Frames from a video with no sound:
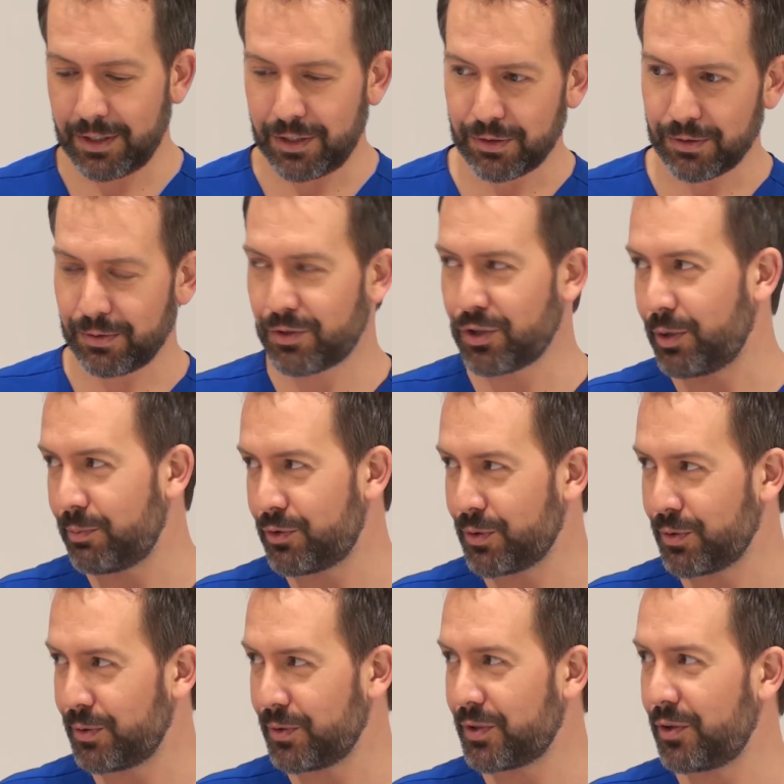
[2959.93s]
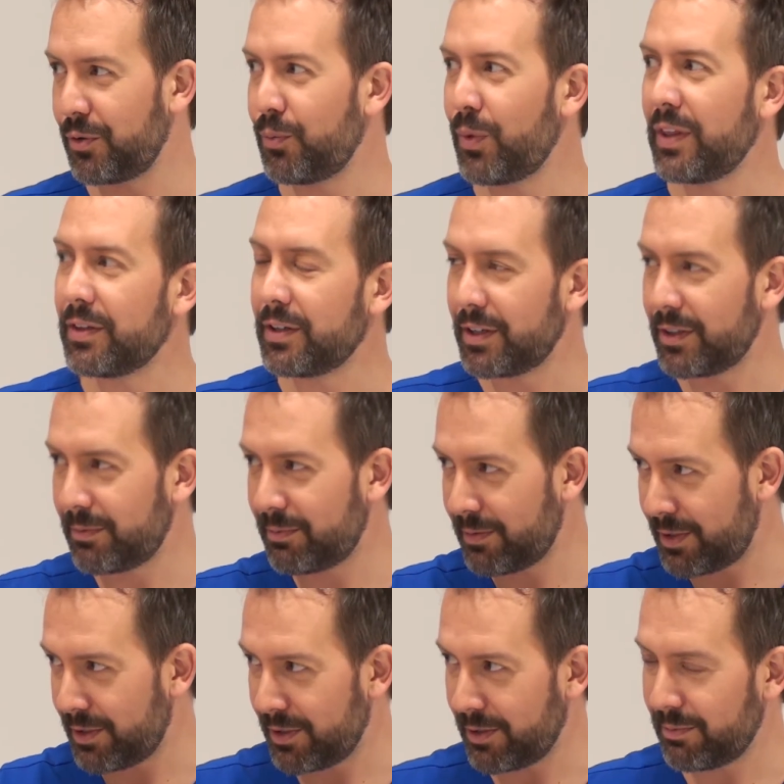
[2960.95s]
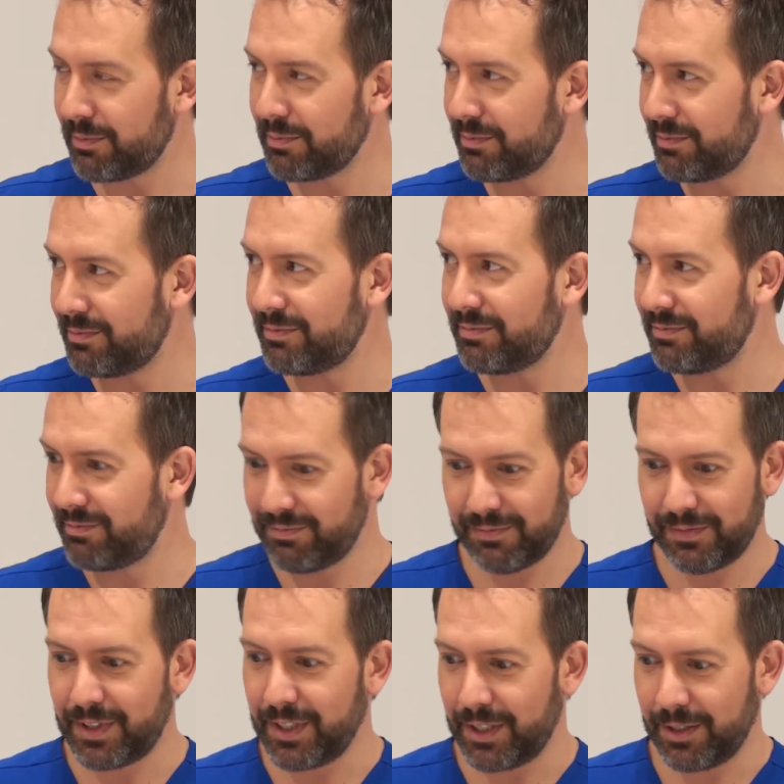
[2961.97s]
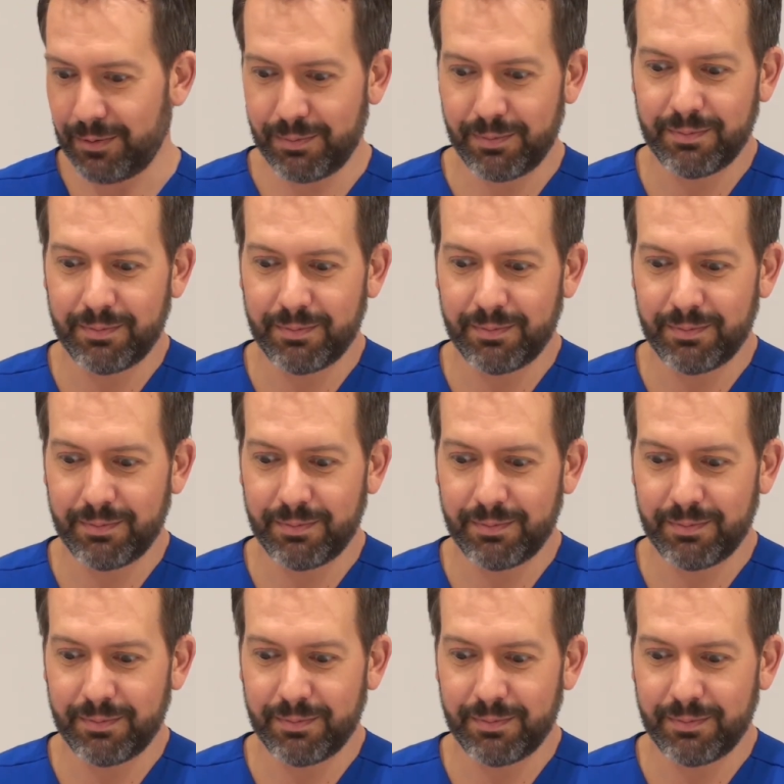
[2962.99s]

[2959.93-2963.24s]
your top drawer so that when the